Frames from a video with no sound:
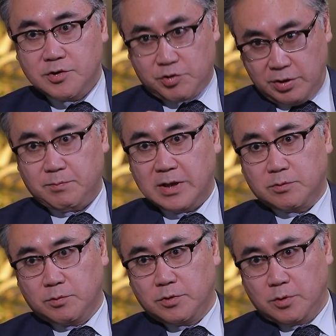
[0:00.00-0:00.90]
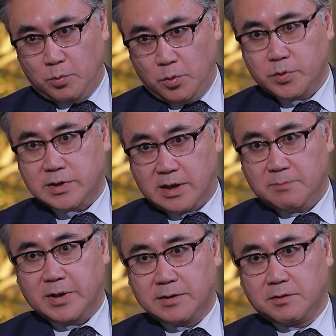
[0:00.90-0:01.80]
treatment of you know, water
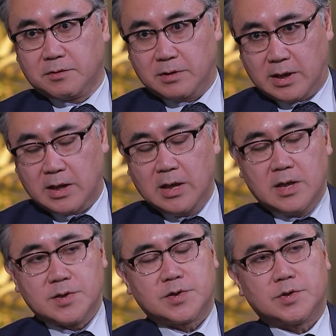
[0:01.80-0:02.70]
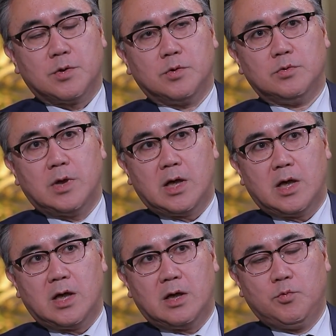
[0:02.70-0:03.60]
in particular. So
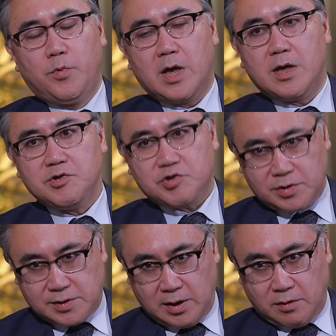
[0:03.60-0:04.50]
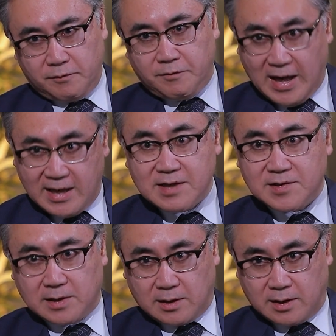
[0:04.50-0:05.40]
uh, we are interested in you know,
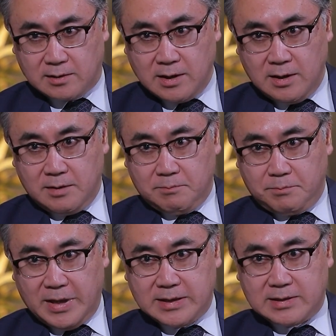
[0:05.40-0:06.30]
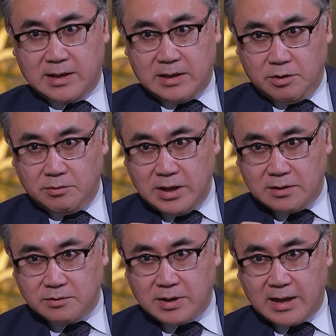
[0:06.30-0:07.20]
financing it, yes. but uh, you
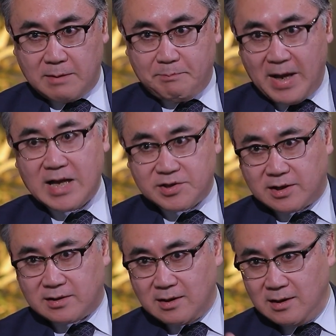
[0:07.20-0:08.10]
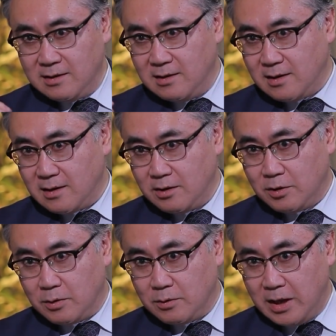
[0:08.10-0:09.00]
need to get a budget in, the, you
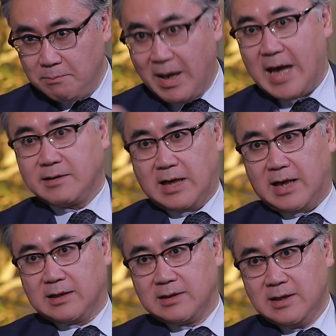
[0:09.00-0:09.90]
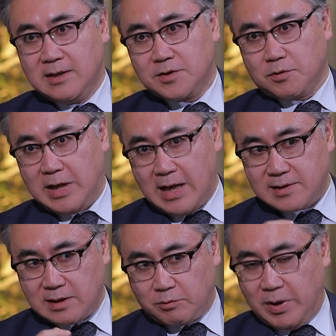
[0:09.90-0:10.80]
know, in Baghdad. So
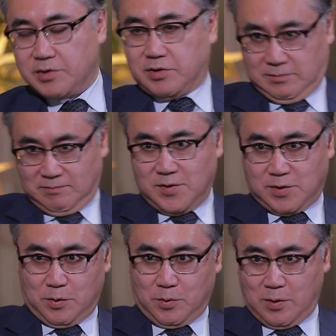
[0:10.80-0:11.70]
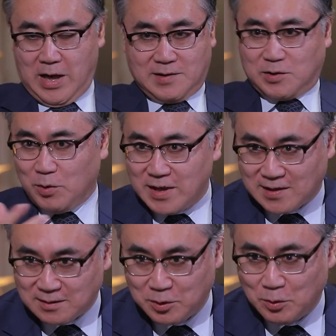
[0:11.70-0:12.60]
that's a question. So I
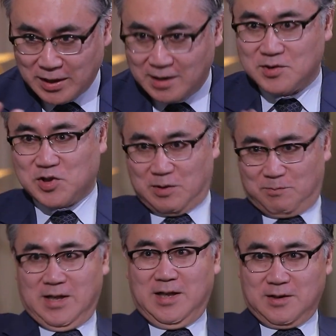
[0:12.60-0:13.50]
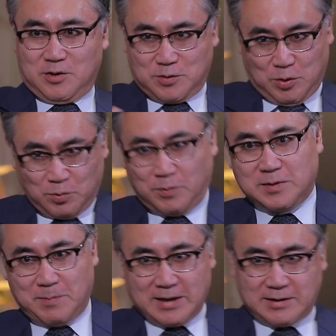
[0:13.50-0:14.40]
solicit your leadership to talk
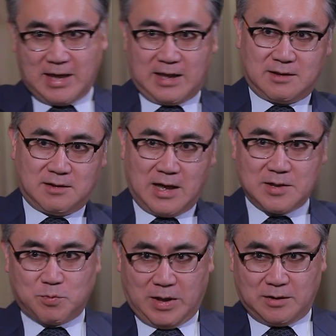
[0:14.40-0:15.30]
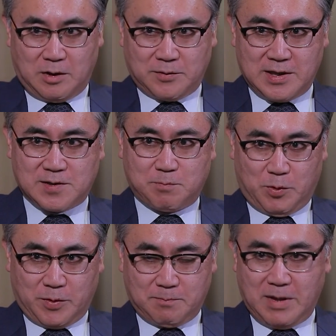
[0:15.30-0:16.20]
with Baghdad as well on this
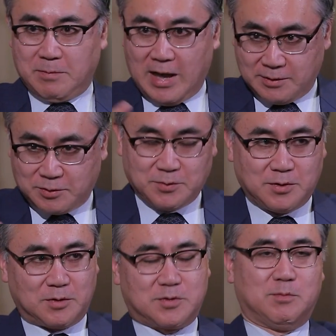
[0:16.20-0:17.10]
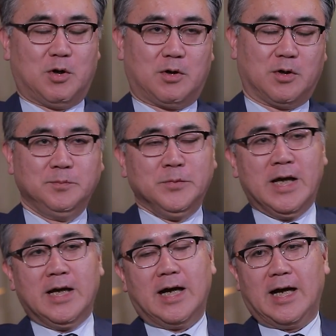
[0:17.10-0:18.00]
point. Maybe I do you know, tomorrow.
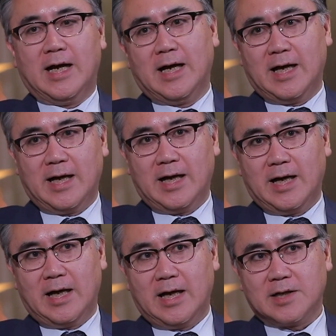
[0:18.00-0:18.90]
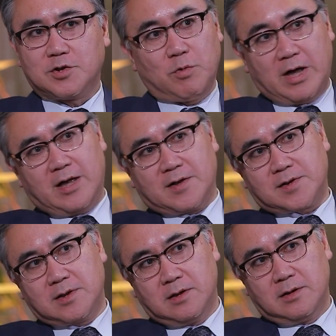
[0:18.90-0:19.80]
Uh, so what
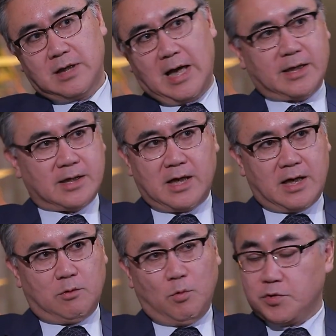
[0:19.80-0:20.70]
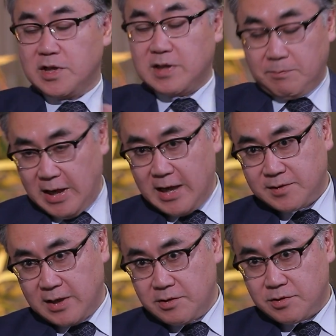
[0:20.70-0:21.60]
else? like uh, water supply
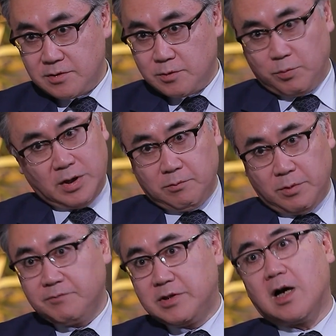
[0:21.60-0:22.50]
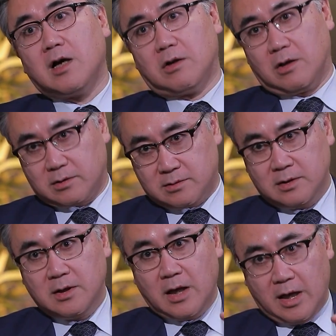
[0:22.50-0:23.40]
stations, we, we've done a lot.
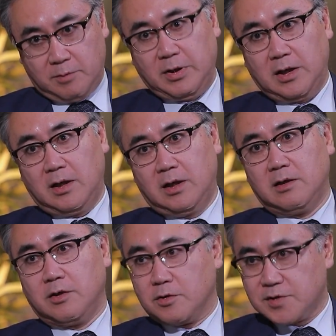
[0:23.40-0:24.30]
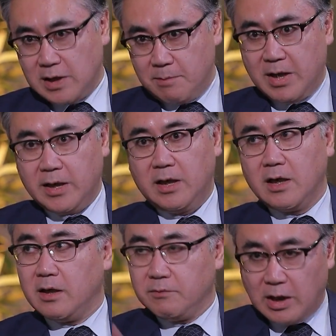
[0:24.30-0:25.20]
Erbil, you know,
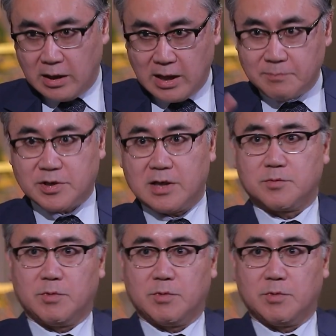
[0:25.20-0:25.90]
Slemania, even Halabja as